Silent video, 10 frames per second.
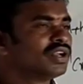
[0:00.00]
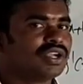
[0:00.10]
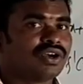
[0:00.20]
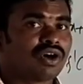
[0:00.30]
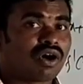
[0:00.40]

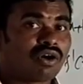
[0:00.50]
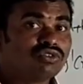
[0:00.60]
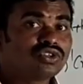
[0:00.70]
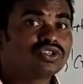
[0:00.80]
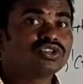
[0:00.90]
how
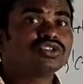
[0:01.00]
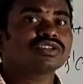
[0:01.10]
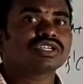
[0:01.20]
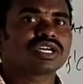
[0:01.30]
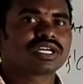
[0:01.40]
to
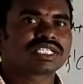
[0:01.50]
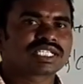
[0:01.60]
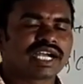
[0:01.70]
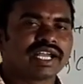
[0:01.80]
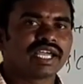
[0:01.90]

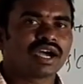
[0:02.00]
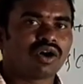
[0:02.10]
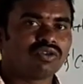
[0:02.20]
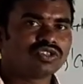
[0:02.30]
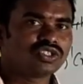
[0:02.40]
study, how
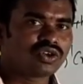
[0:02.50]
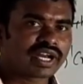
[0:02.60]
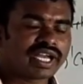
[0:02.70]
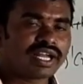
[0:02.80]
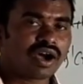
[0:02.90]
to read,
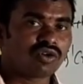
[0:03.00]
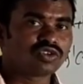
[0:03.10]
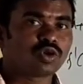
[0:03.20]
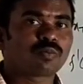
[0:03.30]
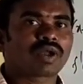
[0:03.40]
how to
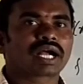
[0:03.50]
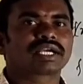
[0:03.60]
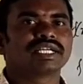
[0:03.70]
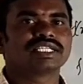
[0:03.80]
practice,